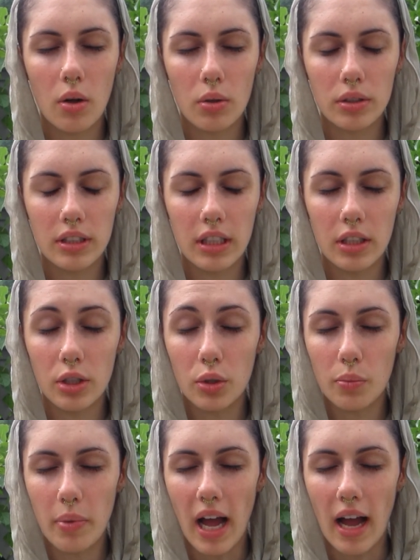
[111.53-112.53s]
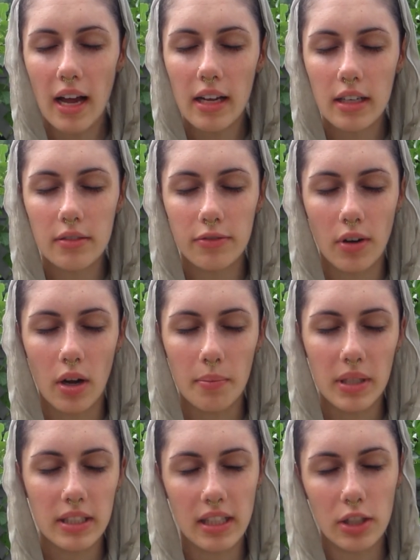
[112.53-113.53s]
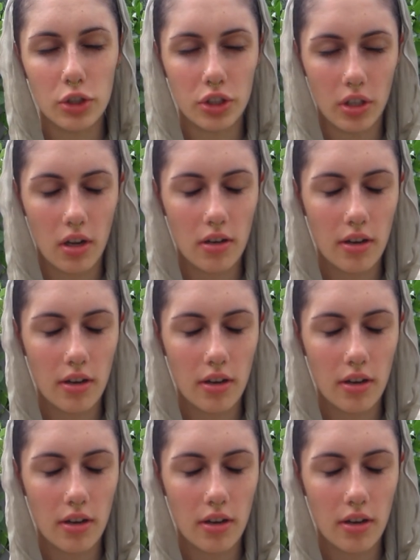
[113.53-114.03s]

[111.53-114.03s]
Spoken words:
holding you back from ascension.